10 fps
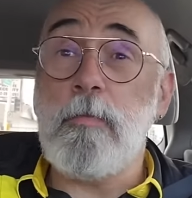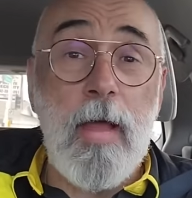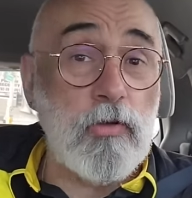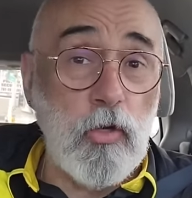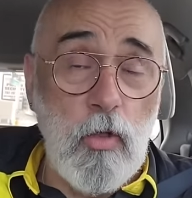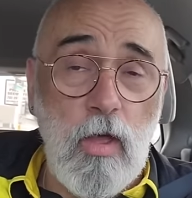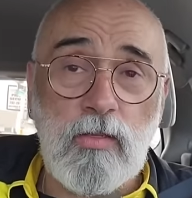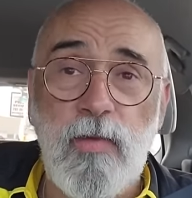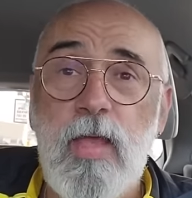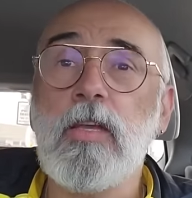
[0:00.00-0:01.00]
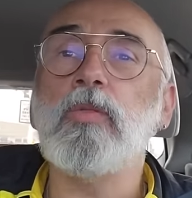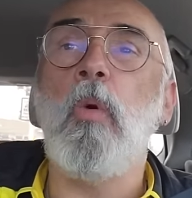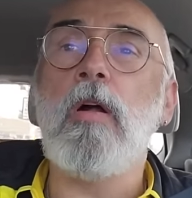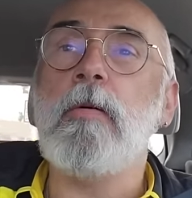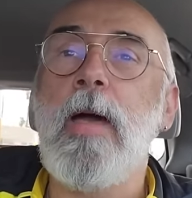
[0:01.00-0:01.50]
back to Las Vegas.
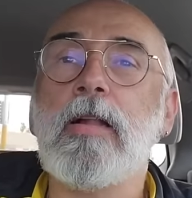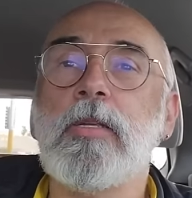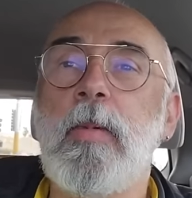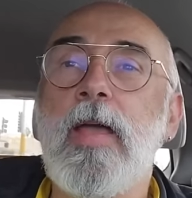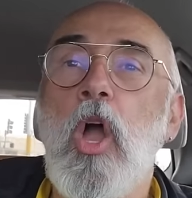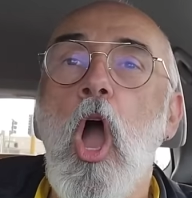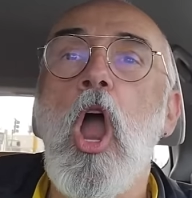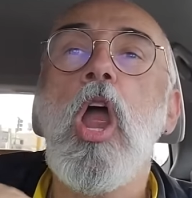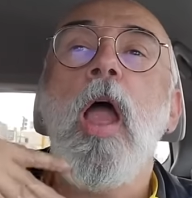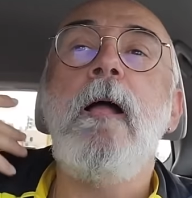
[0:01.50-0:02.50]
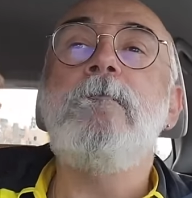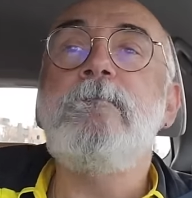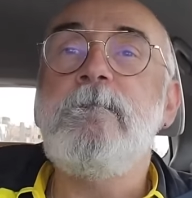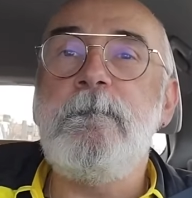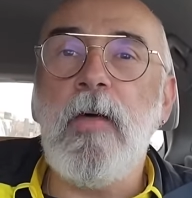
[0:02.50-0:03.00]
Welcome back to my car.
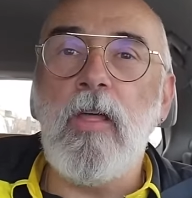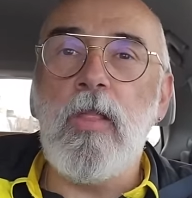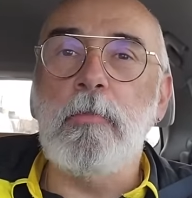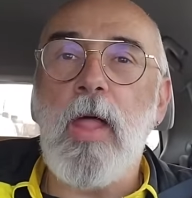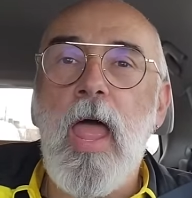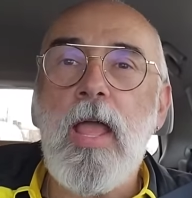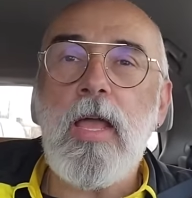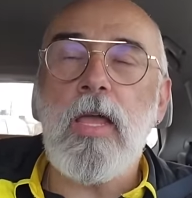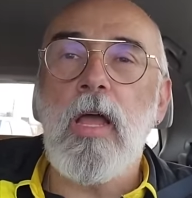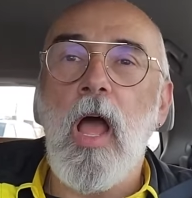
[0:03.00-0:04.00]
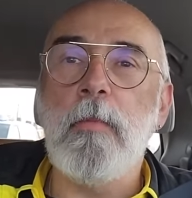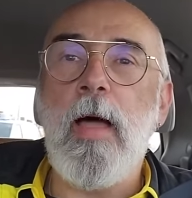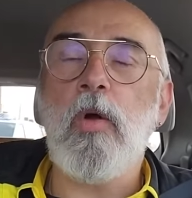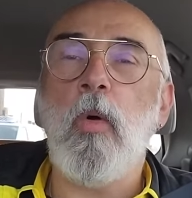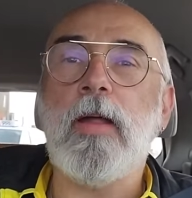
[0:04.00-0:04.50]
Fill in the blank. I'm
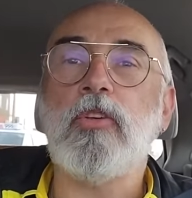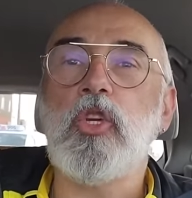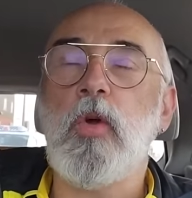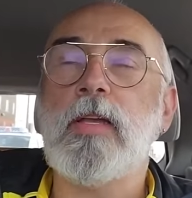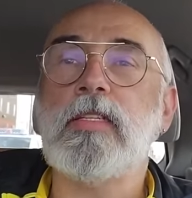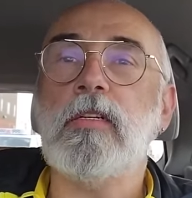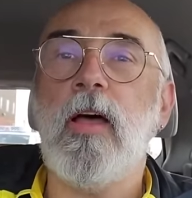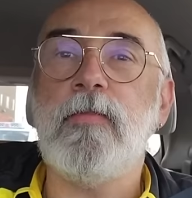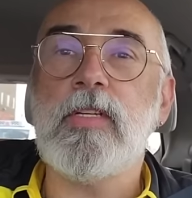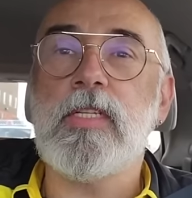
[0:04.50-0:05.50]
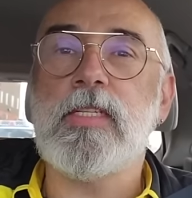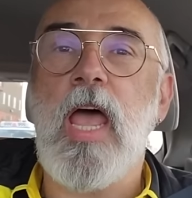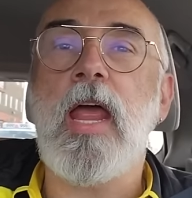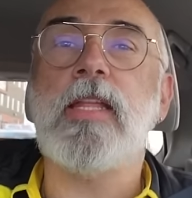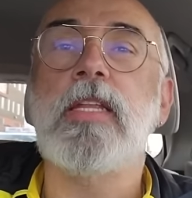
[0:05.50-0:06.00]
not quite sure. I still haven't
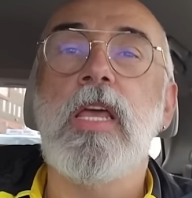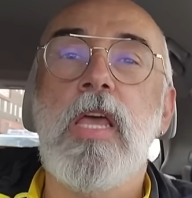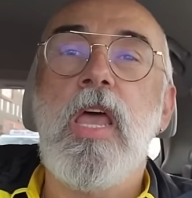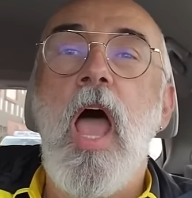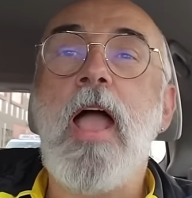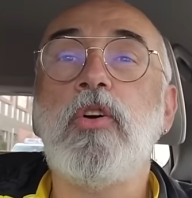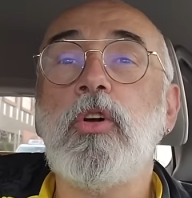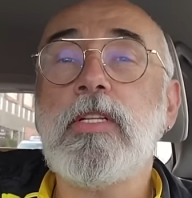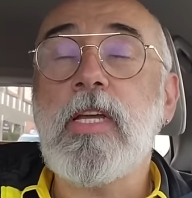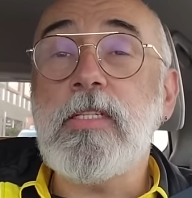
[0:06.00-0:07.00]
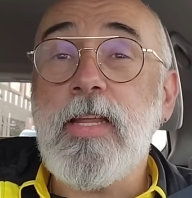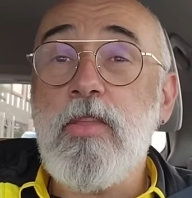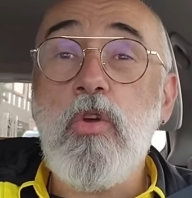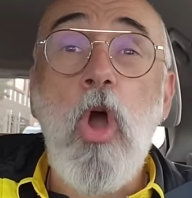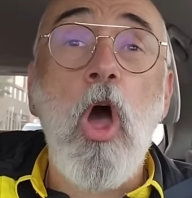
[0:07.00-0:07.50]
decided. I could
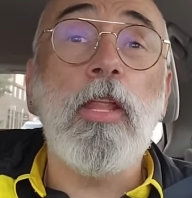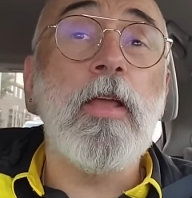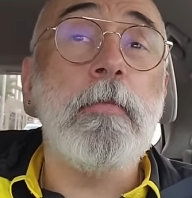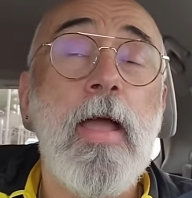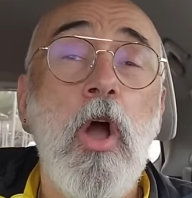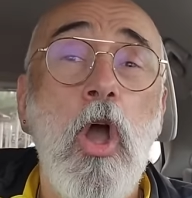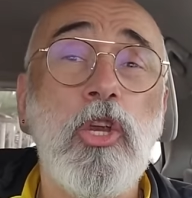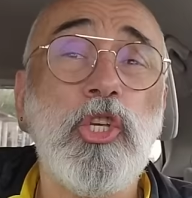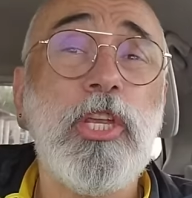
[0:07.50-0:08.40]
continue calling my car